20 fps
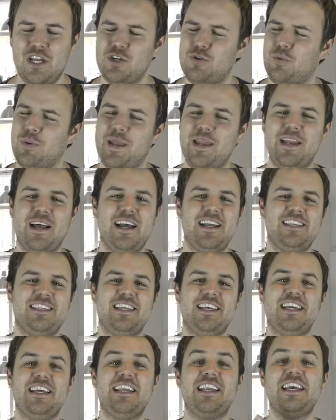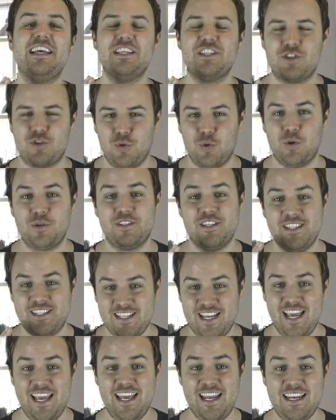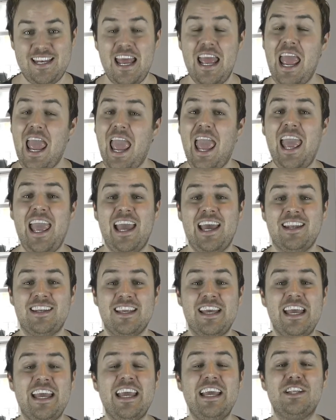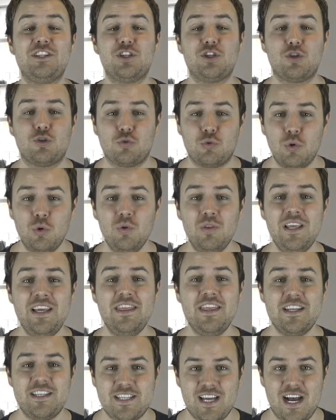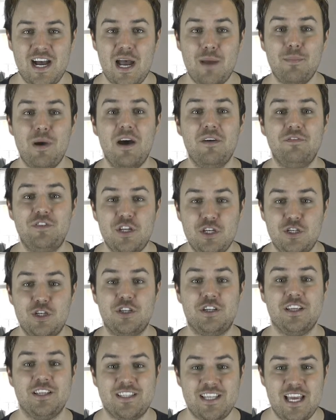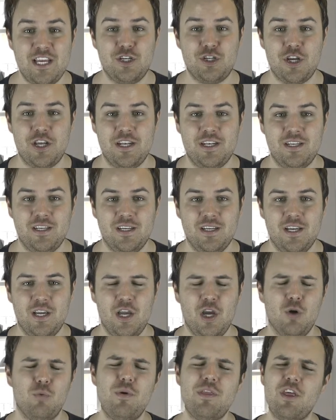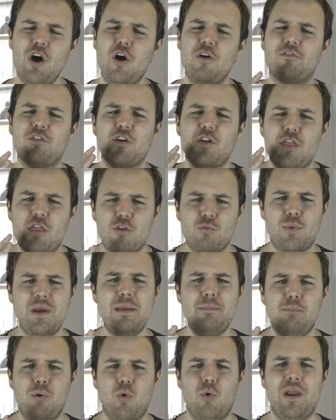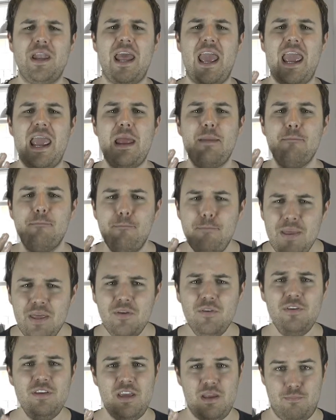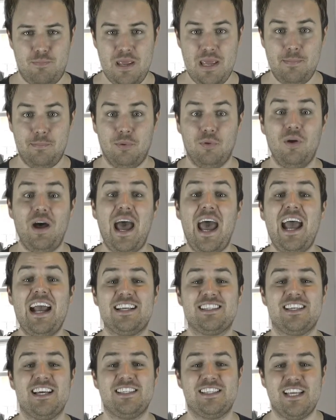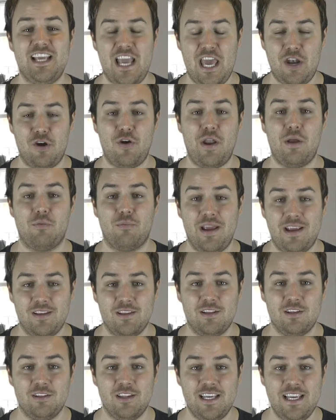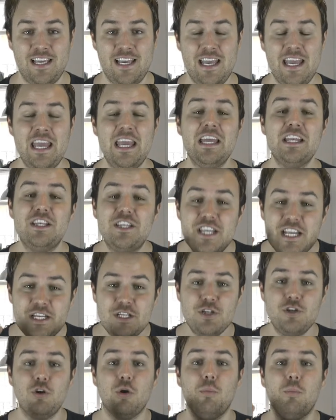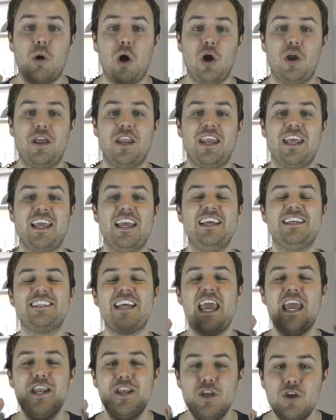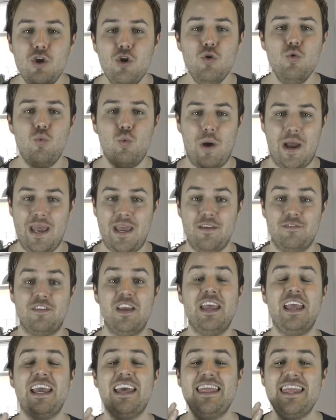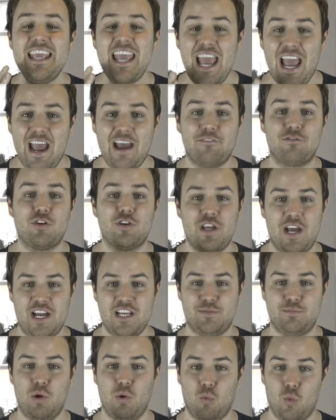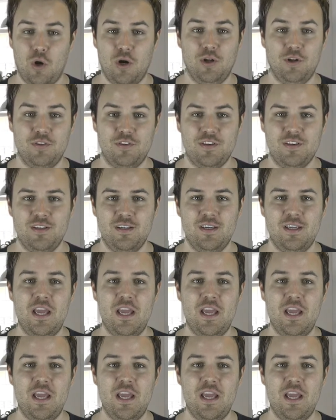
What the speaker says: 2019 is towards its end and it's truly the time of digitization. With over 3.8 billion people accessing internet regularly, digital marketing is a new wave in the advertisement world.